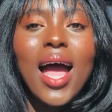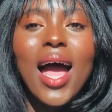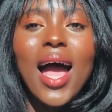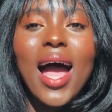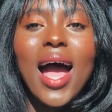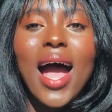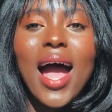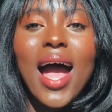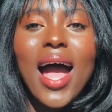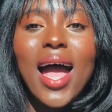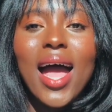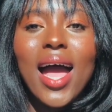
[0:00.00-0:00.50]

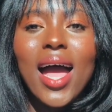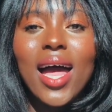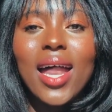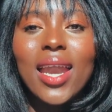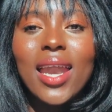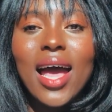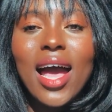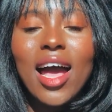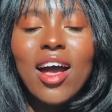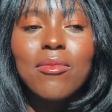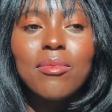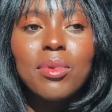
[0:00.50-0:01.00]
And
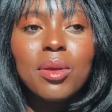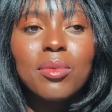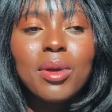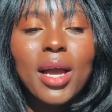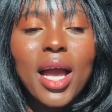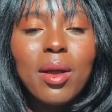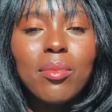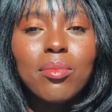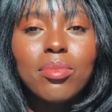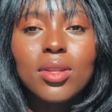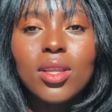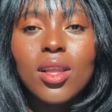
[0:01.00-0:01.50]
I
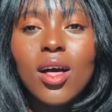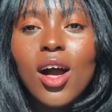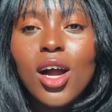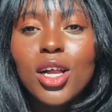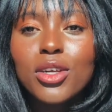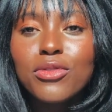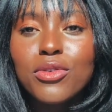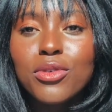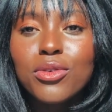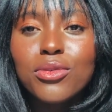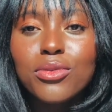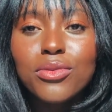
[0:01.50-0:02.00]
blogged
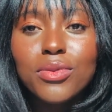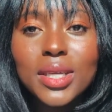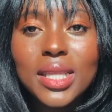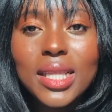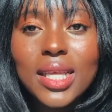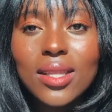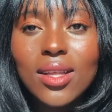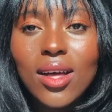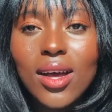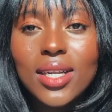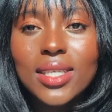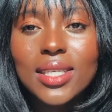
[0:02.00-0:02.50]
for a really
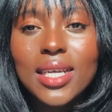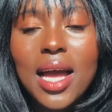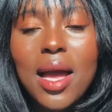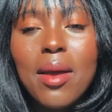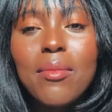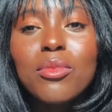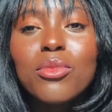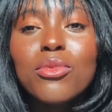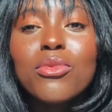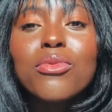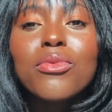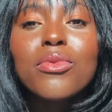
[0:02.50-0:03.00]
long time,
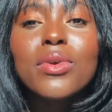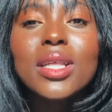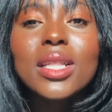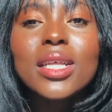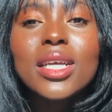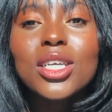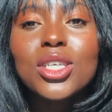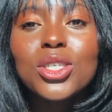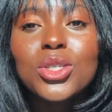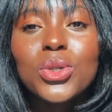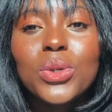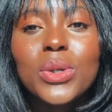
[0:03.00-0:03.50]
really
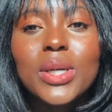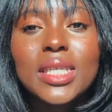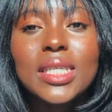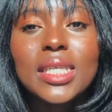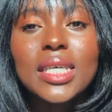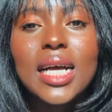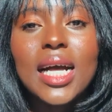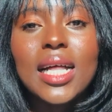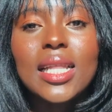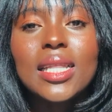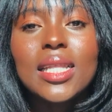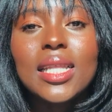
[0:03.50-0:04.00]
enjoyed
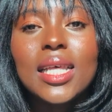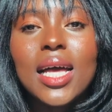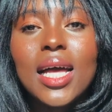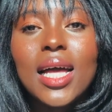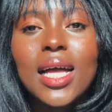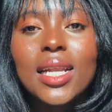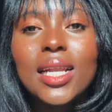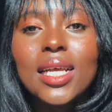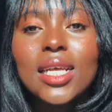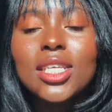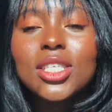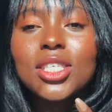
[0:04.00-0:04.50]
it, and
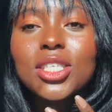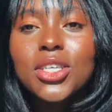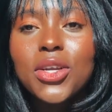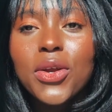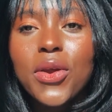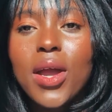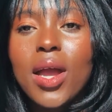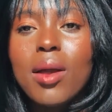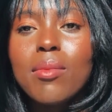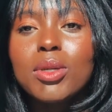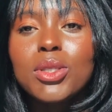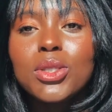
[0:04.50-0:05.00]
then
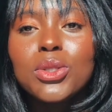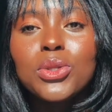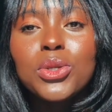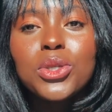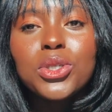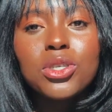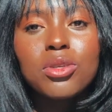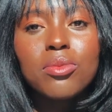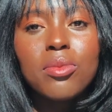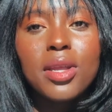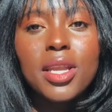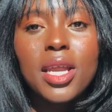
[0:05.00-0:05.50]
Instagram and
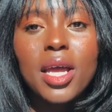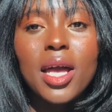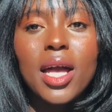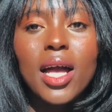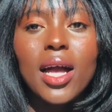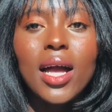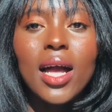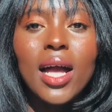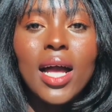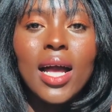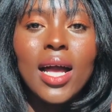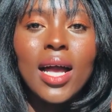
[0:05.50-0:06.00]
social media
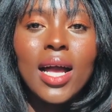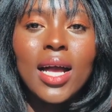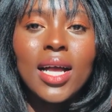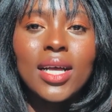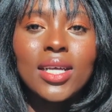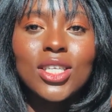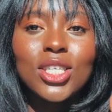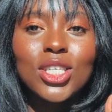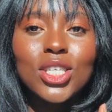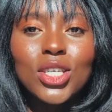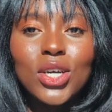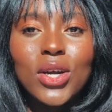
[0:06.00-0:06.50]

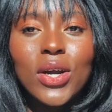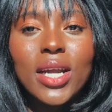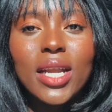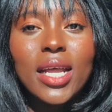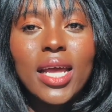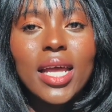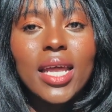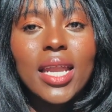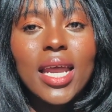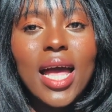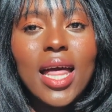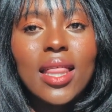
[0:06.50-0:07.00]

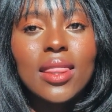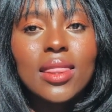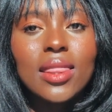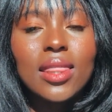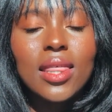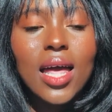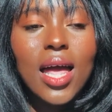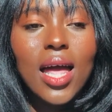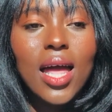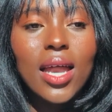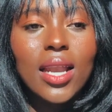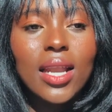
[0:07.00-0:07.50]
started, and
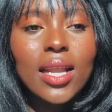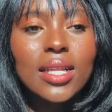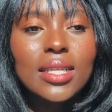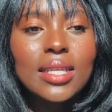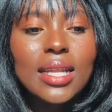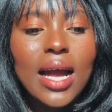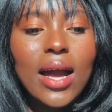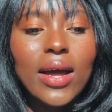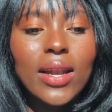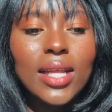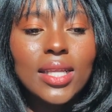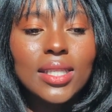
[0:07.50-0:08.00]
then
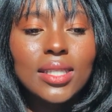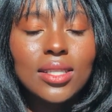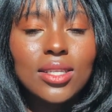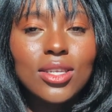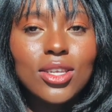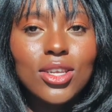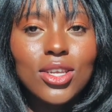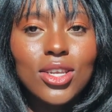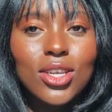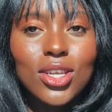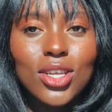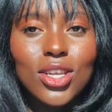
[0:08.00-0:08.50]
now it's
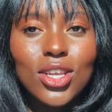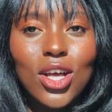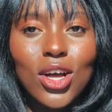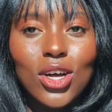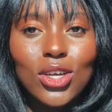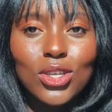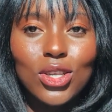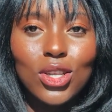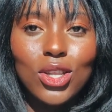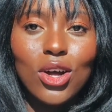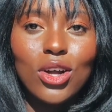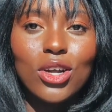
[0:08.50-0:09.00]
no
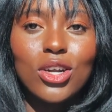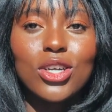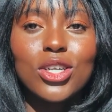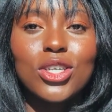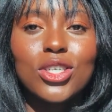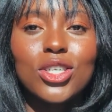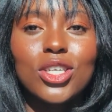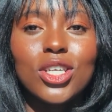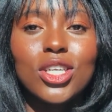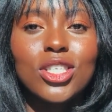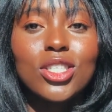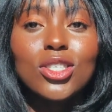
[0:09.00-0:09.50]
longer,
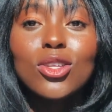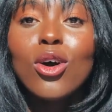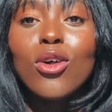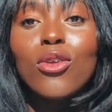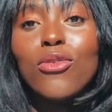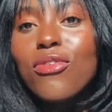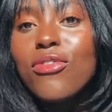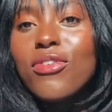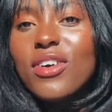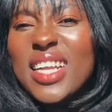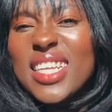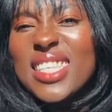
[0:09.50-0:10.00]

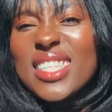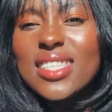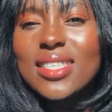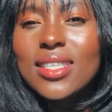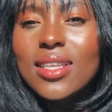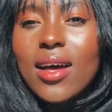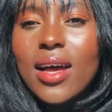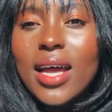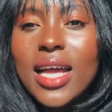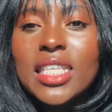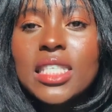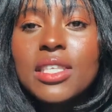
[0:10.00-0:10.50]

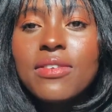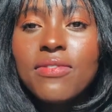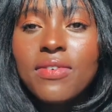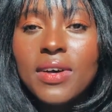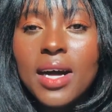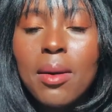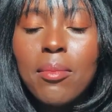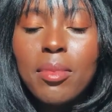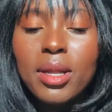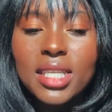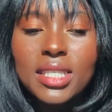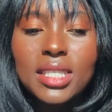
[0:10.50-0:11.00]
it's
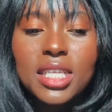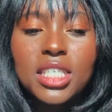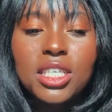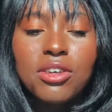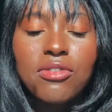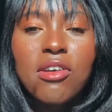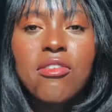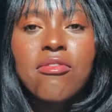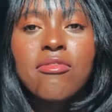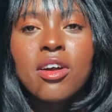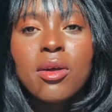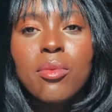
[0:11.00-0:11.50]
fun, but it's a
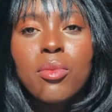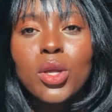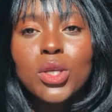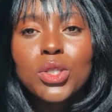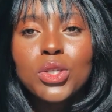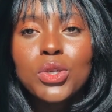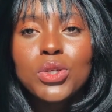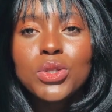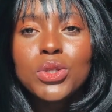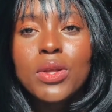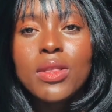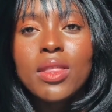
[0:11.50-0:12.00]
different fun because
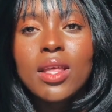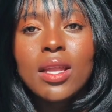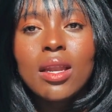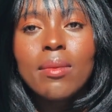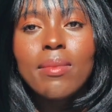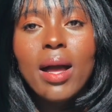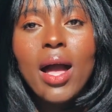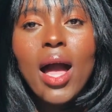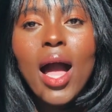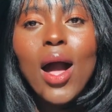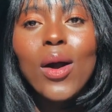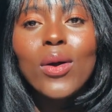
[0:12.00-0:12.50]
you're also thinking
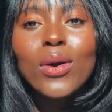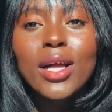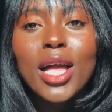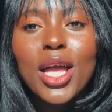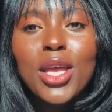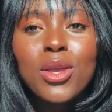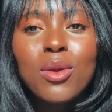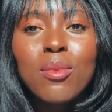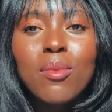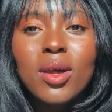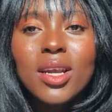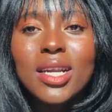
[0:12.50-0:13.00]
about how
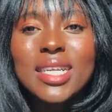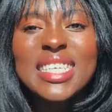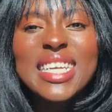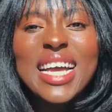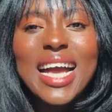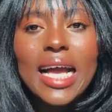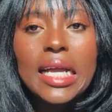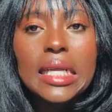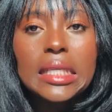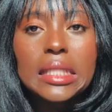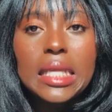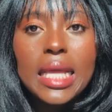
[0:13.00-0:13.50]
can you
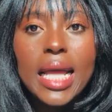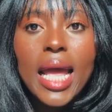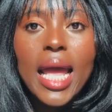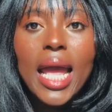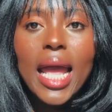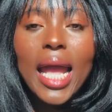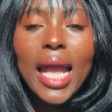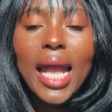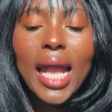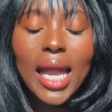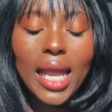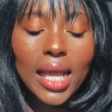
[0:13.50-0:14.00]
monetize
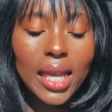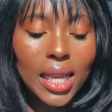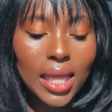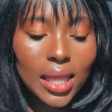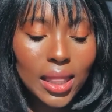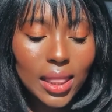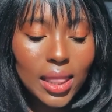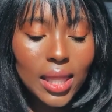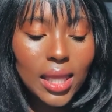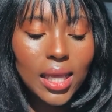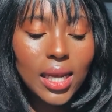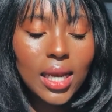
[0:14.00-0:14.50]

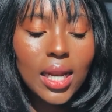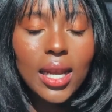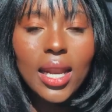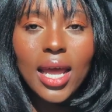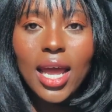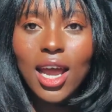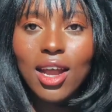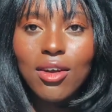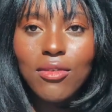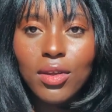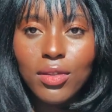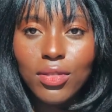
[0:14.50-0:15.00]
anything and
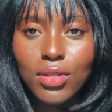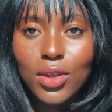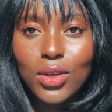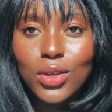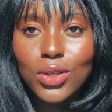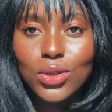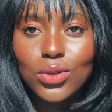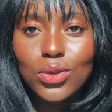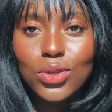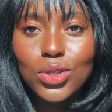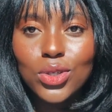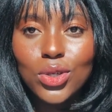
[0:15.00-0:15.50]
everything
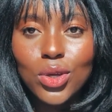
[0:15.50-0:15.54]
you do,